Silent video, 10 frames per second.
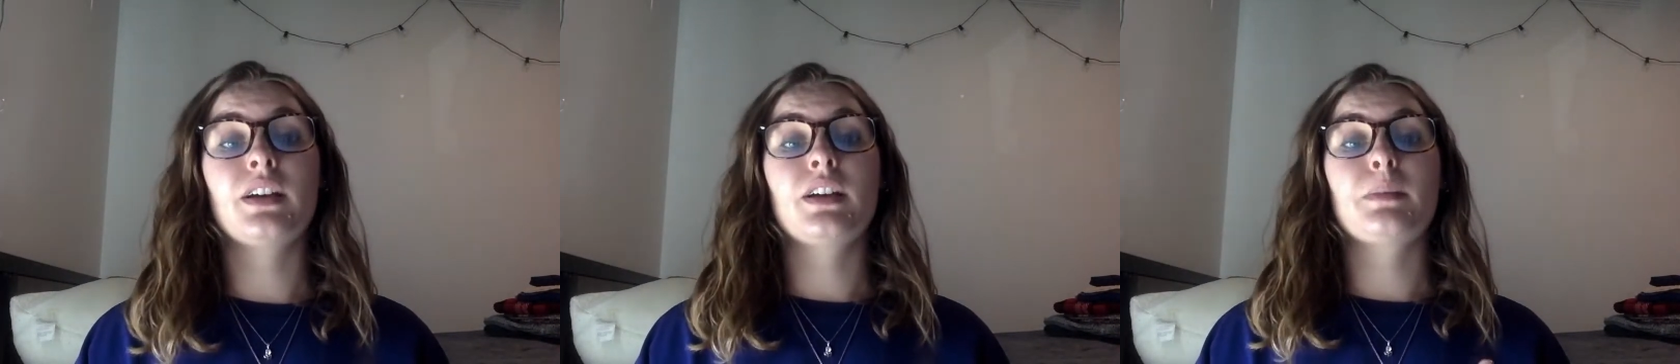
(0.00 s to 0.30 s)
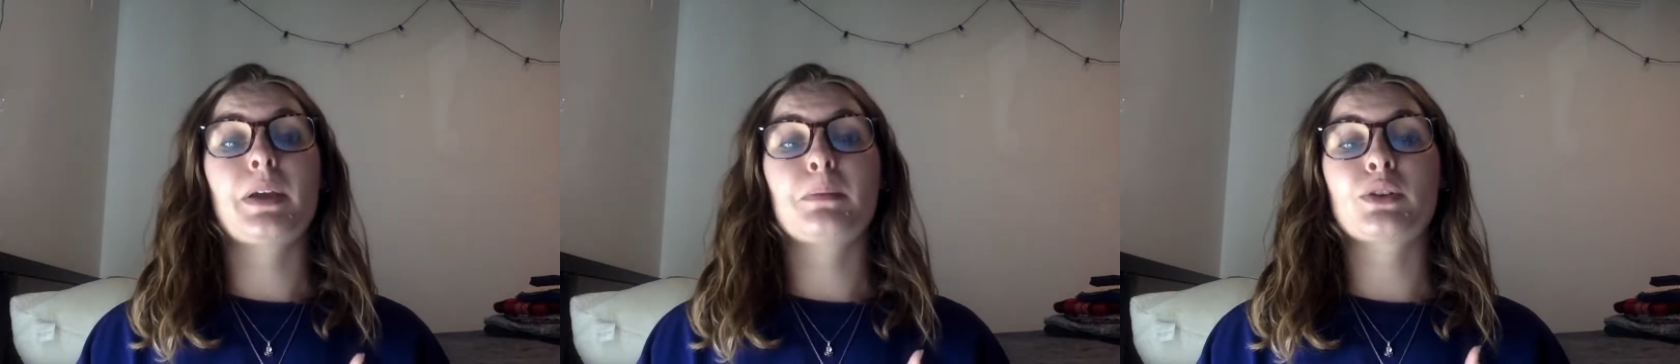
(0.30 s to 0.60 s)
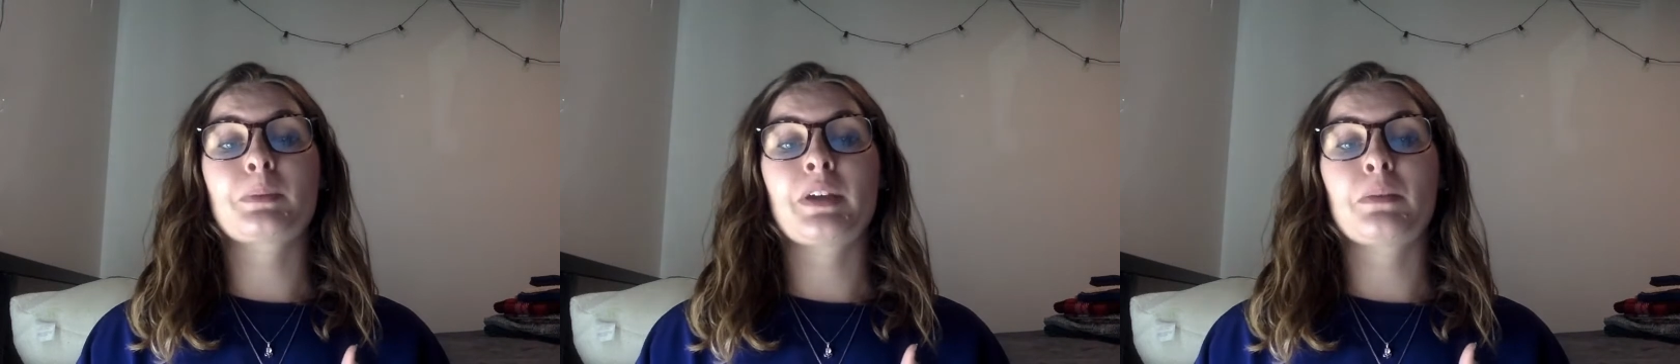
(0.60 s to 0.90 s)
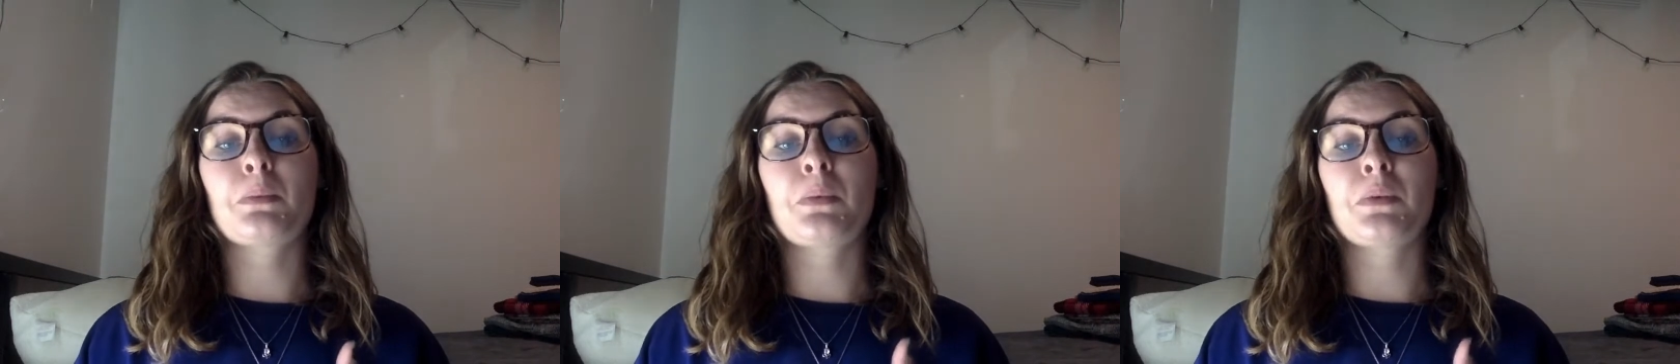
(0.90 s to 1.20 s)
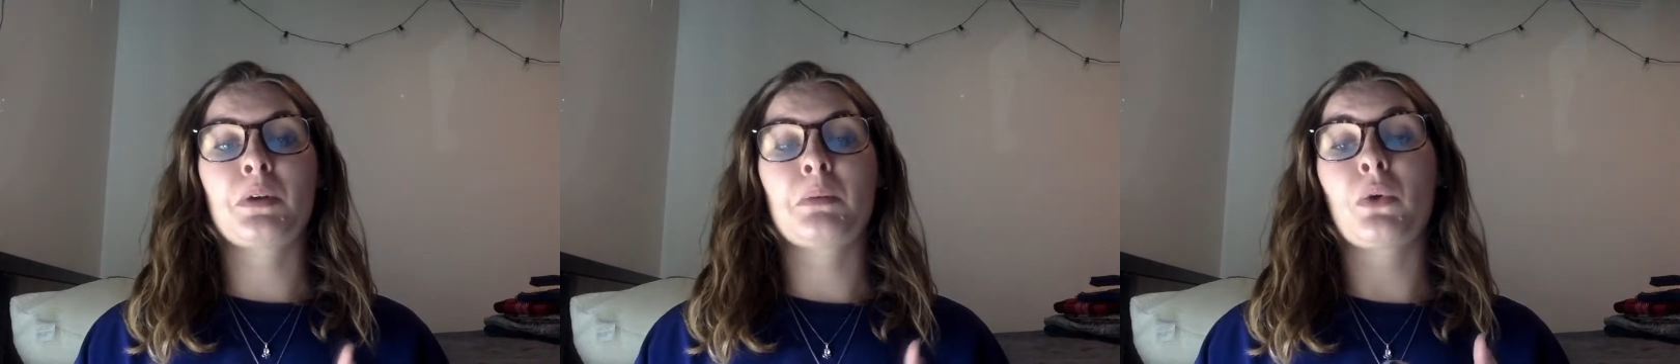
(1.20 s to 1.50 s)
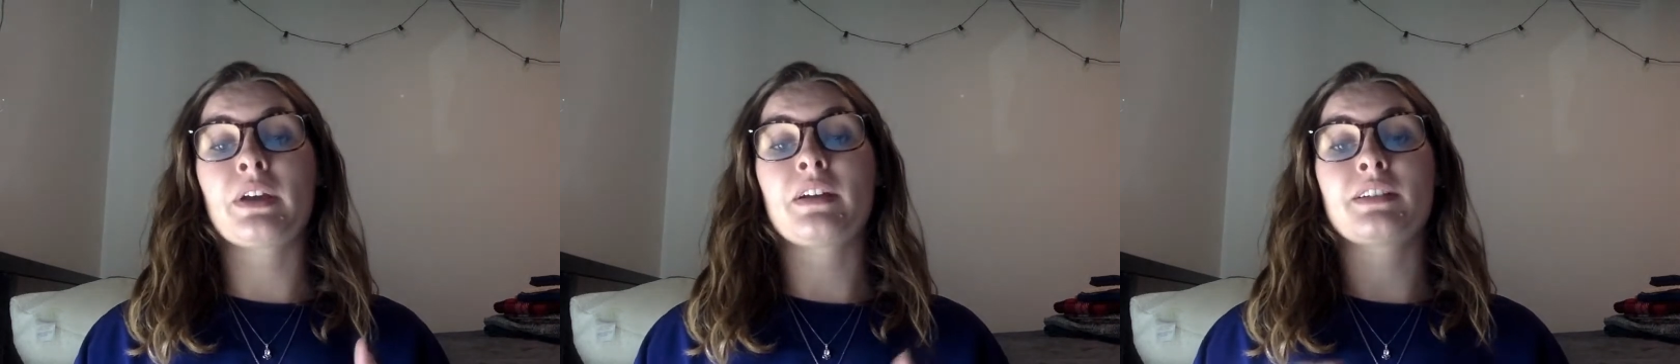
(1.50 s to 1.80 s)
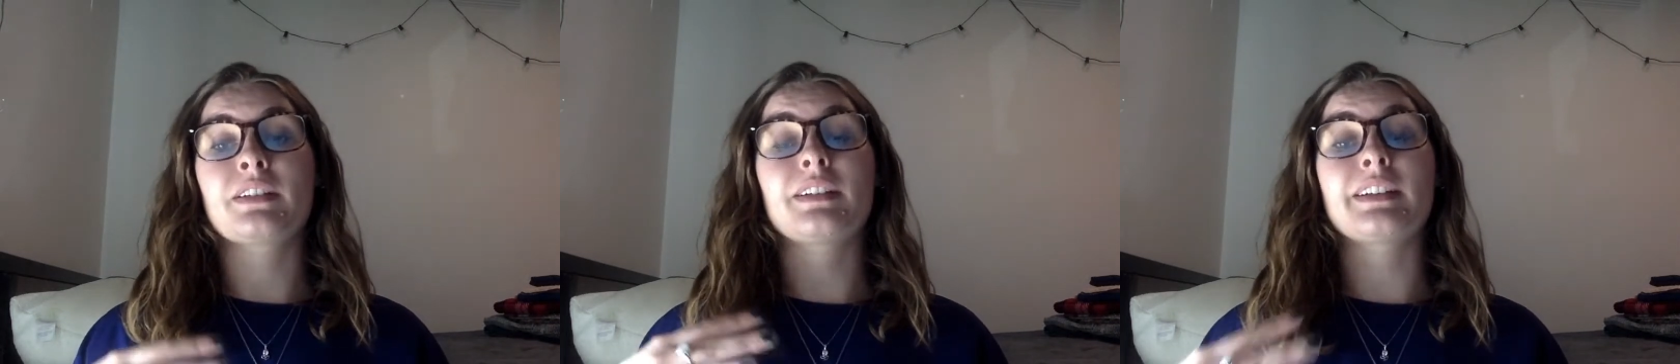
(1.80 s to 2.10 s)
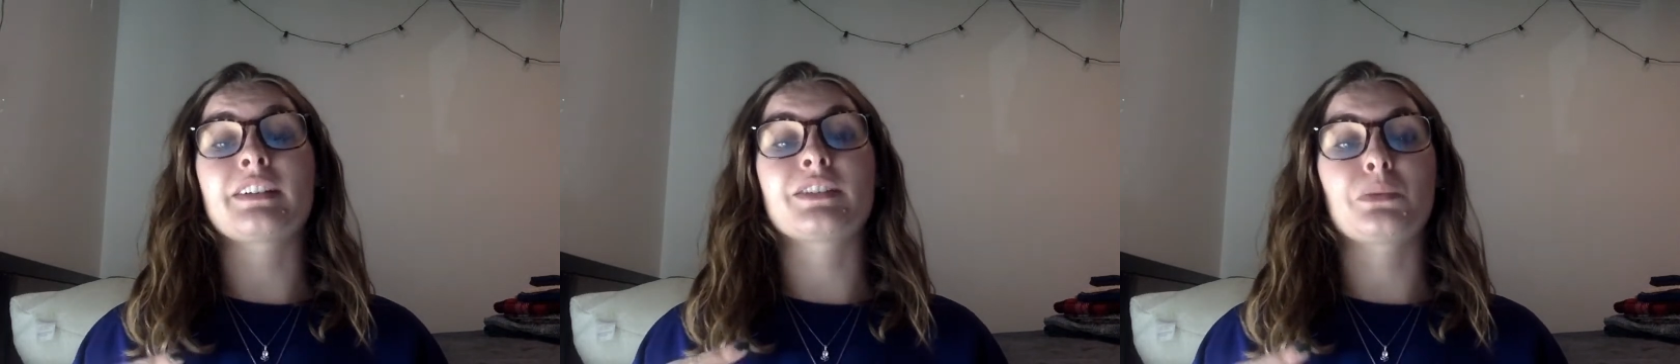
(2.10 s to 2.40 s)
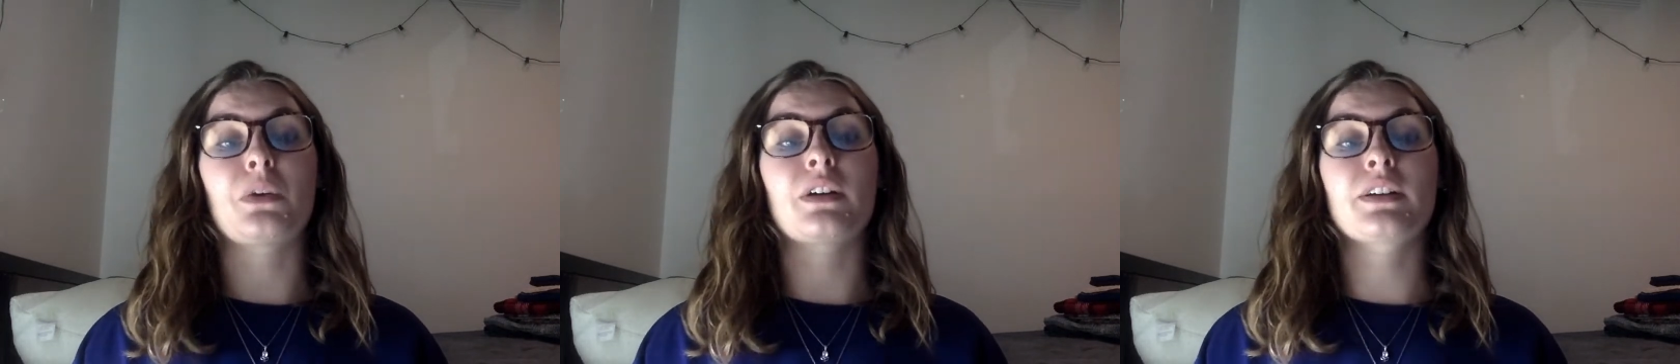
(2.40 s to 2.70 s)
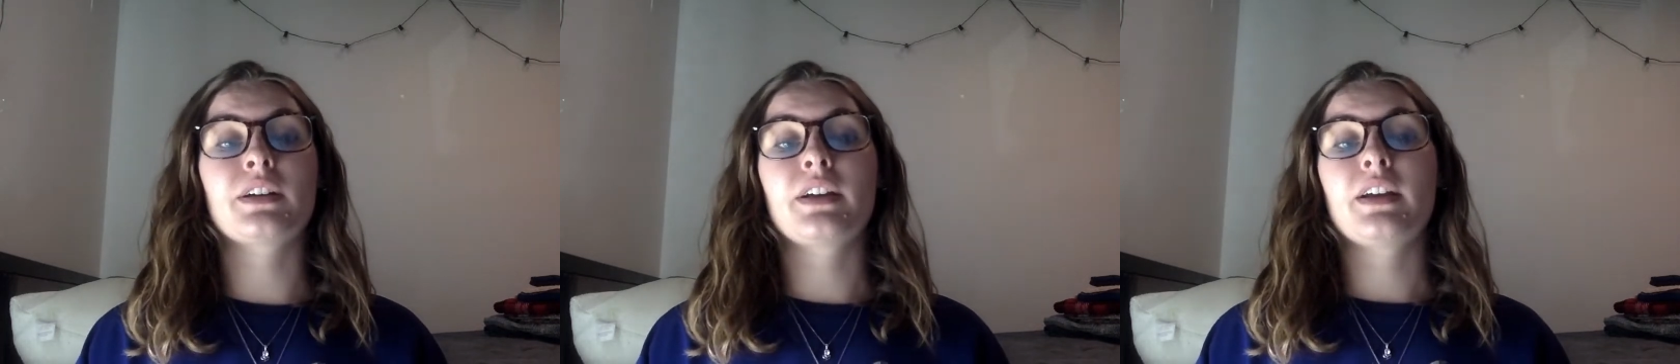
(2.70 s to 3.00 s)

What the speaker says: The papers made a point as clear as water.